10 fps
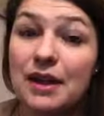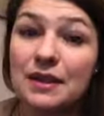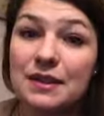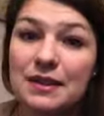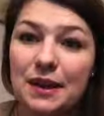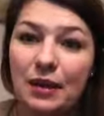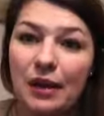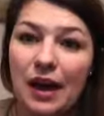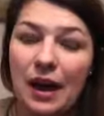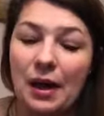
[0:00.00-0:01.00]

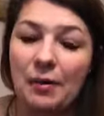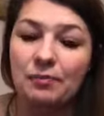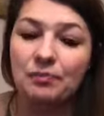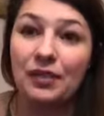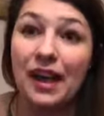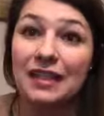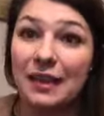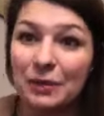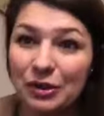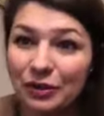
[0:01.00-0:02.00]
So, and
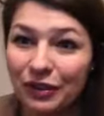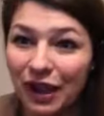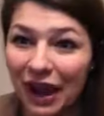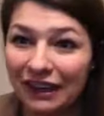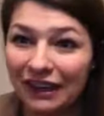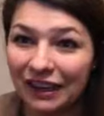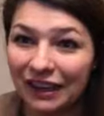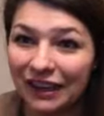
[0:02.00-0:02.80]
let me know if you're on here.